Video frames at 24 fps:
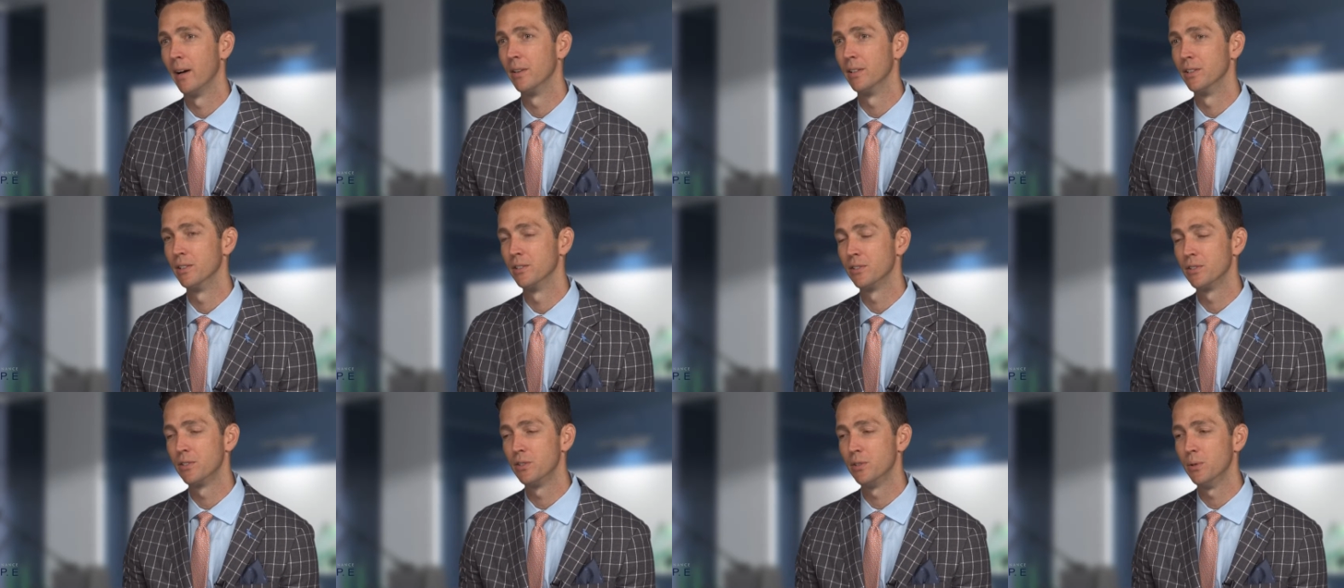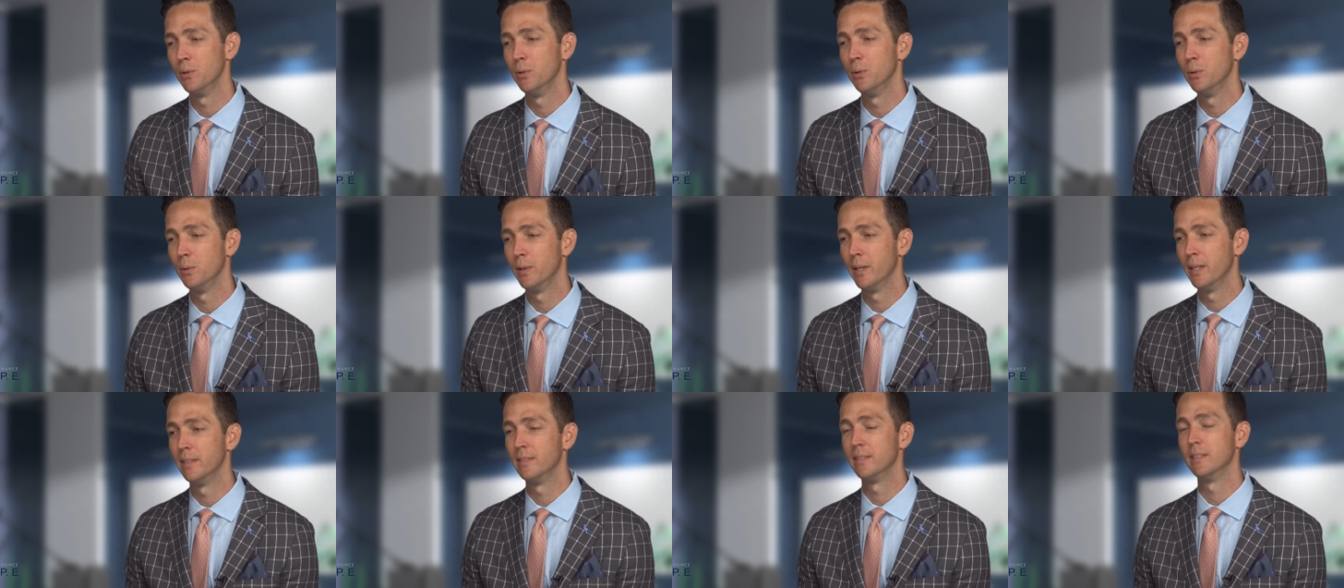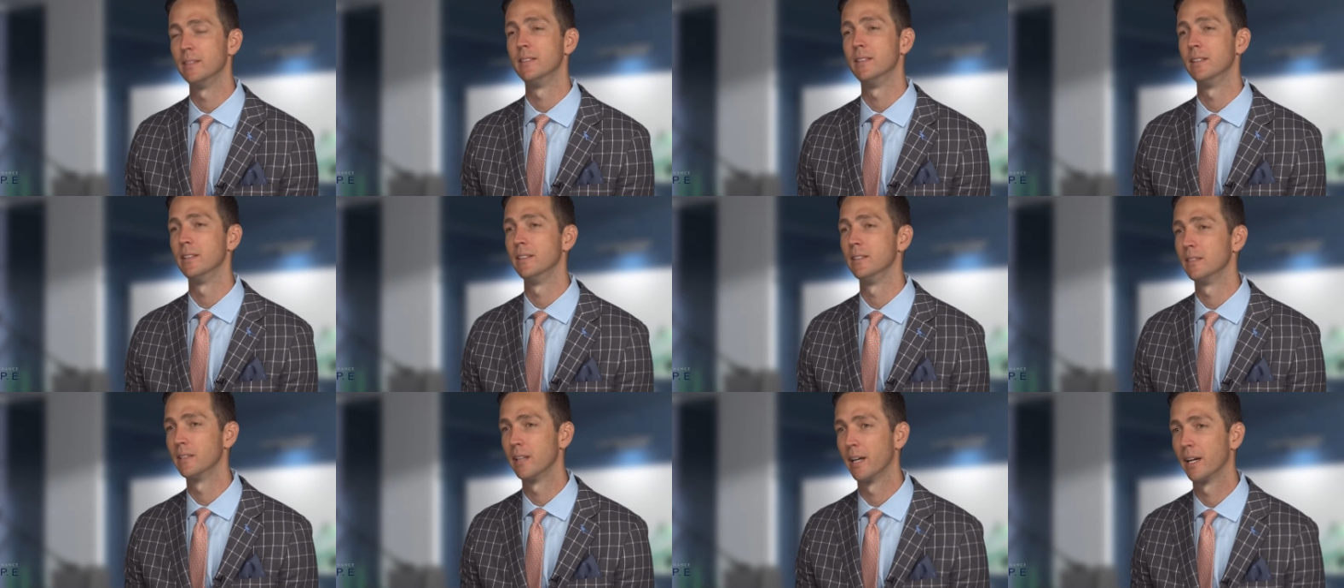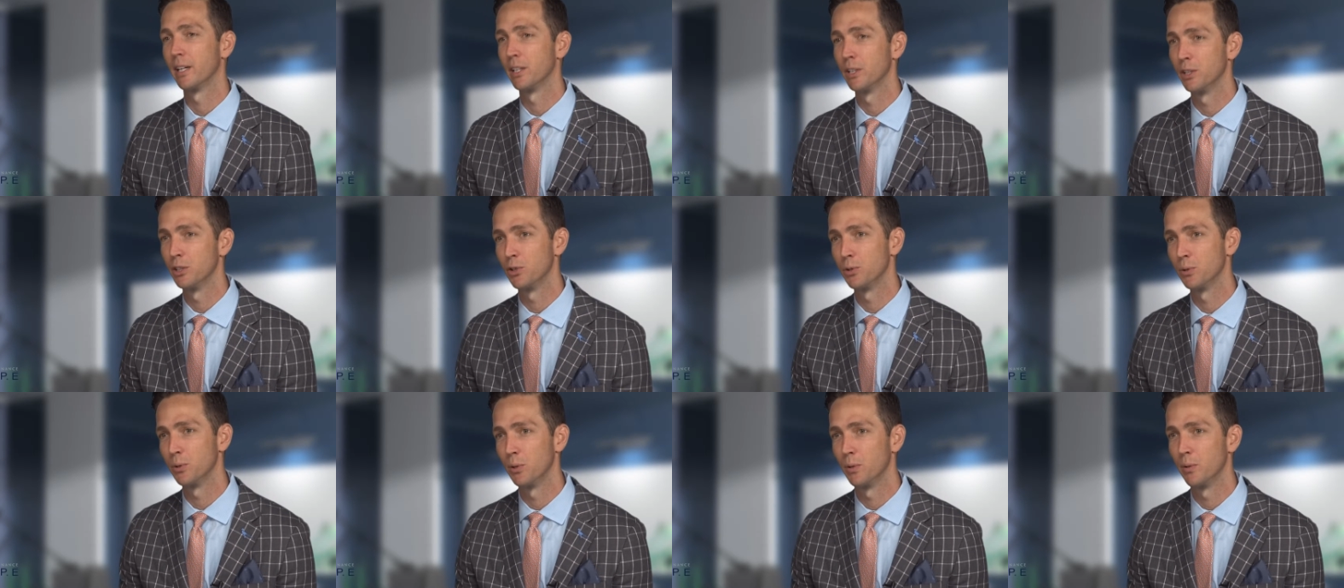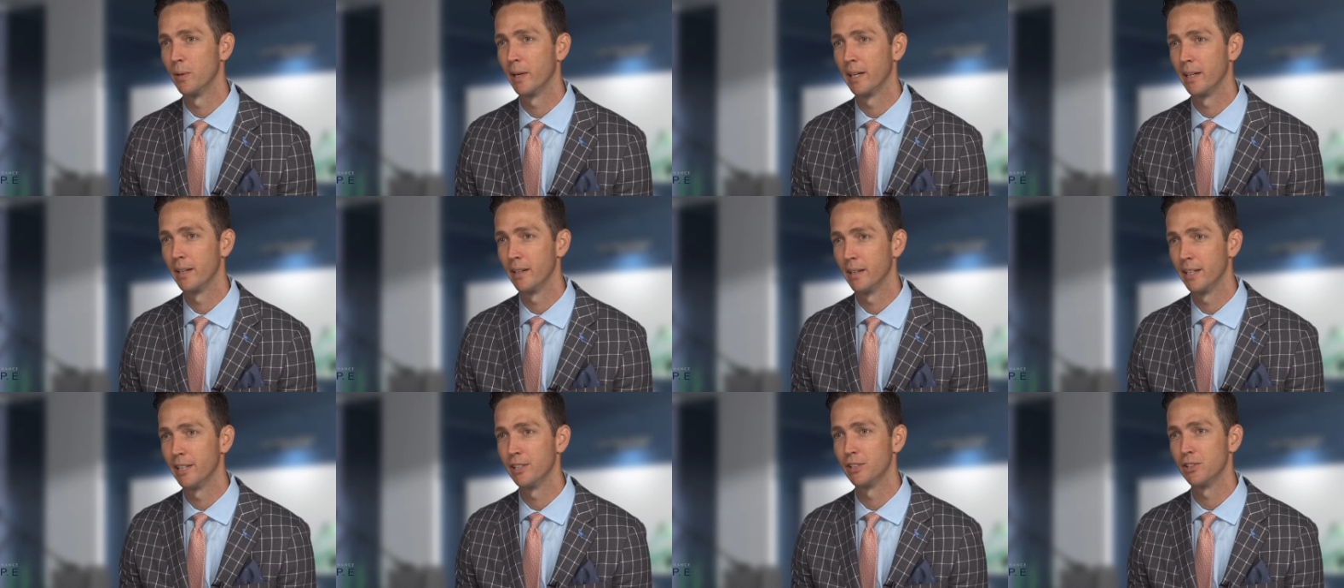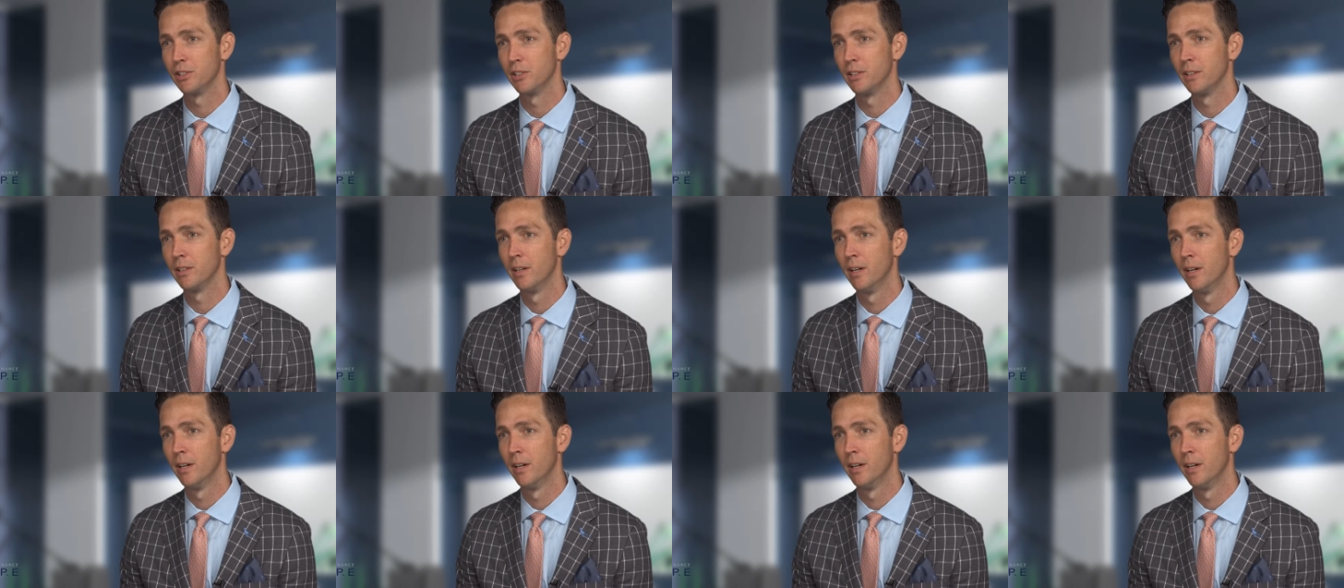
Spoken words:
there's two entities that control regulation.